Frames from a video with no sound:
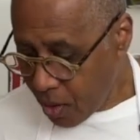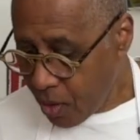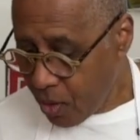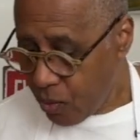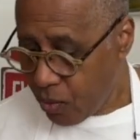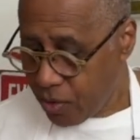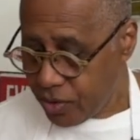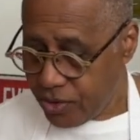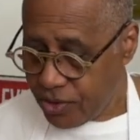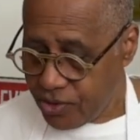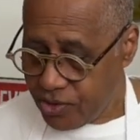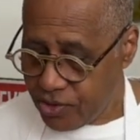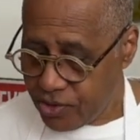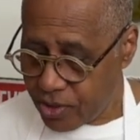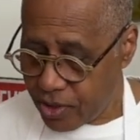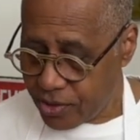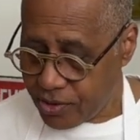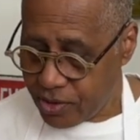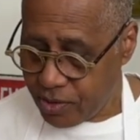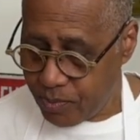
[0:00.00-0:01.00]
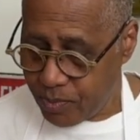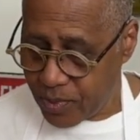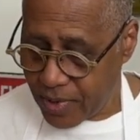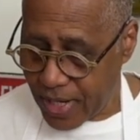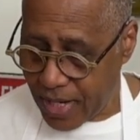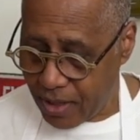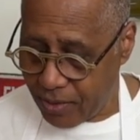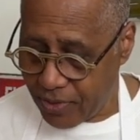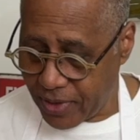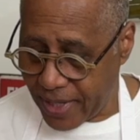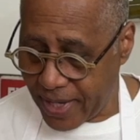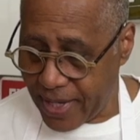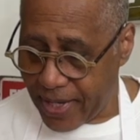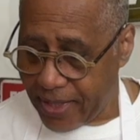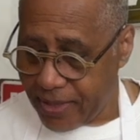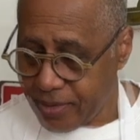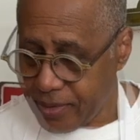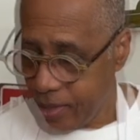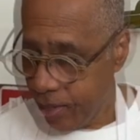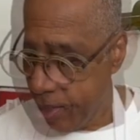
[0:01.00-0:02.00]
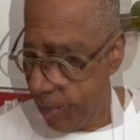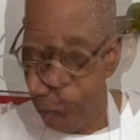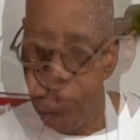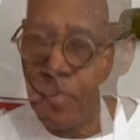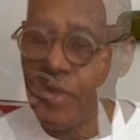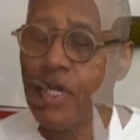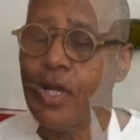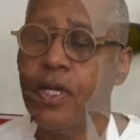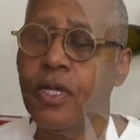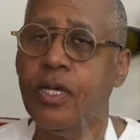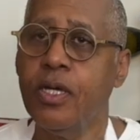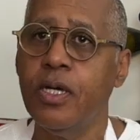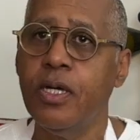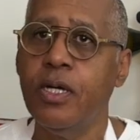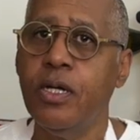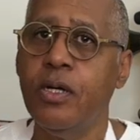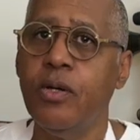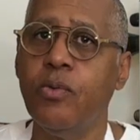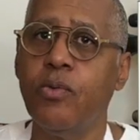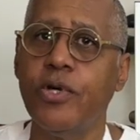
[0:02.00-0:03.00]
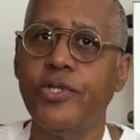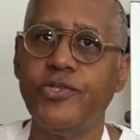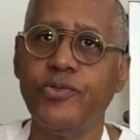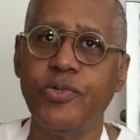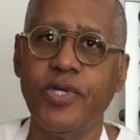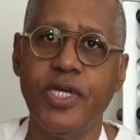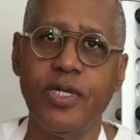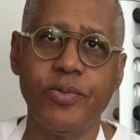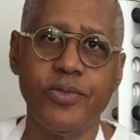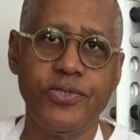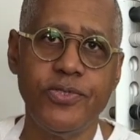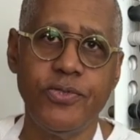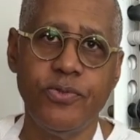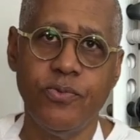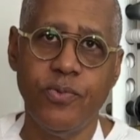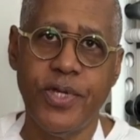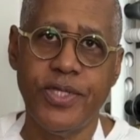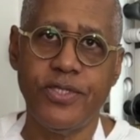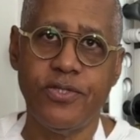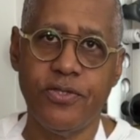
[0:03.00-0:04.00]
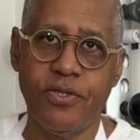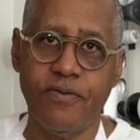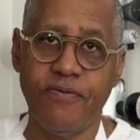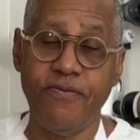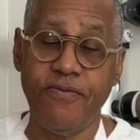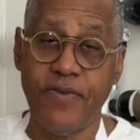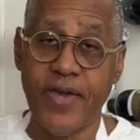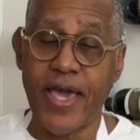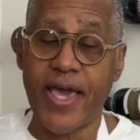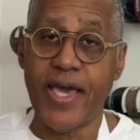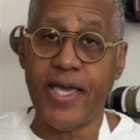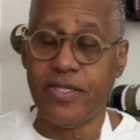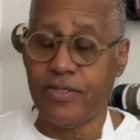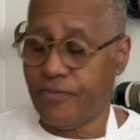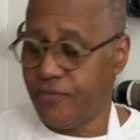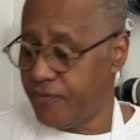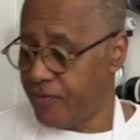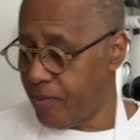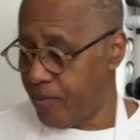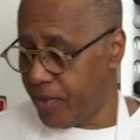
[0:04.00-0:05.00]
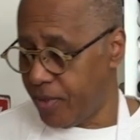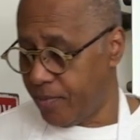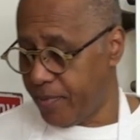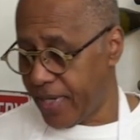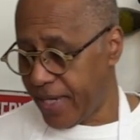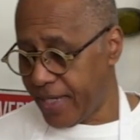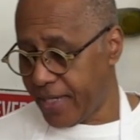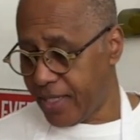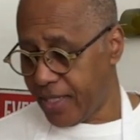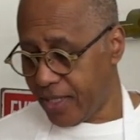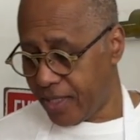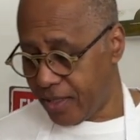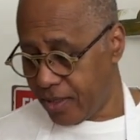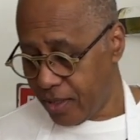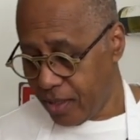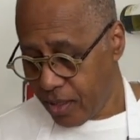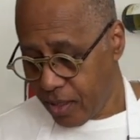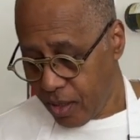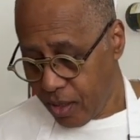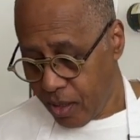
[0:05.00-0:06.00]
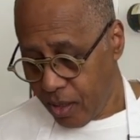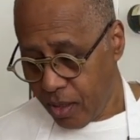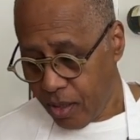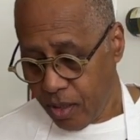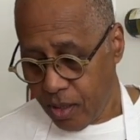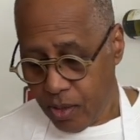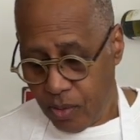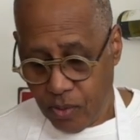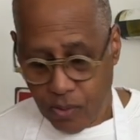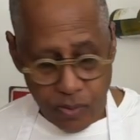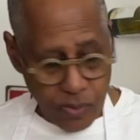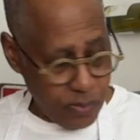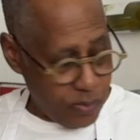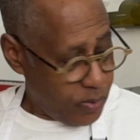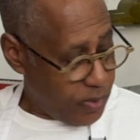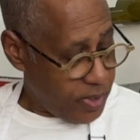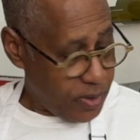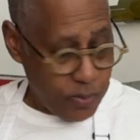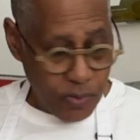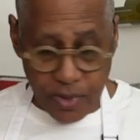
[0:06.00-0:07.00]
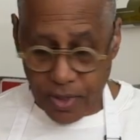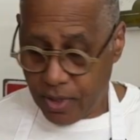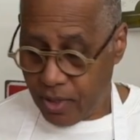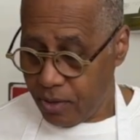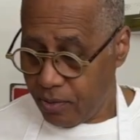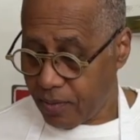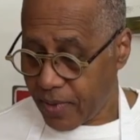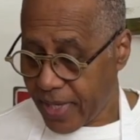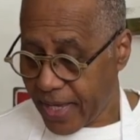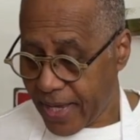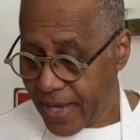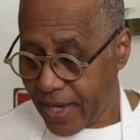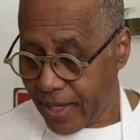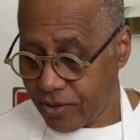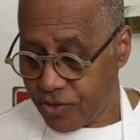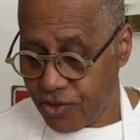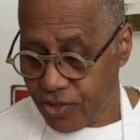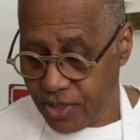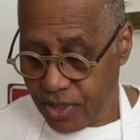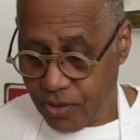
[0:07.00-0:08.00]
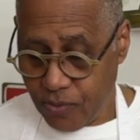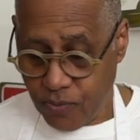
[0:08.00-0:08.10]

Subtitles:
we'll just start to brown that. Once we're able to render the fat from the bacon, we will actually